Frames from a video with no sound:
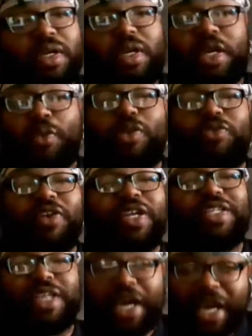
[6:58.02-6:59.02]
He was
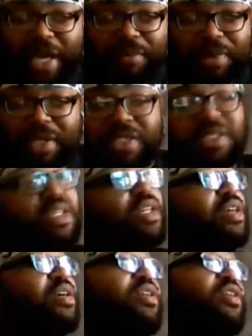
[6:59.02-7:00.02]
fantabulous.
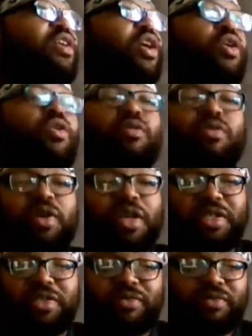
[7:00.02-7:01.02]
You know,
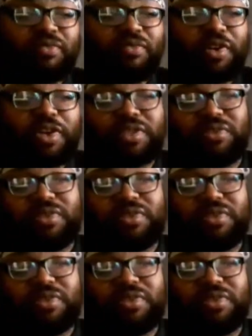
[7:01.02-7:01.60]
his first